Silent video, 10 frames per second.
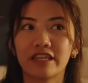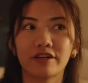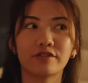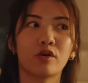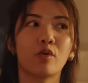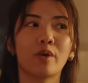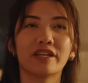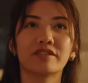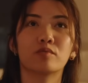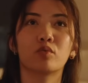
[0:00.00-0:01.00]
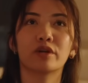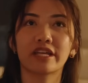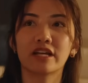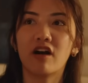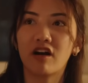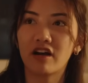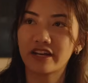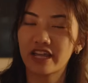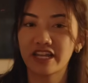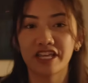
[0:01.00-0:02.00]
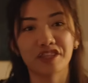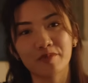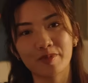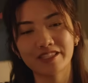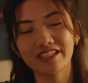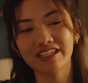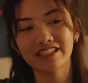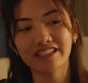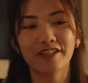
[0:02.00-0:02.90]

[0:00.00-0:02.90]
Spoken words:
there's always working on and in the business.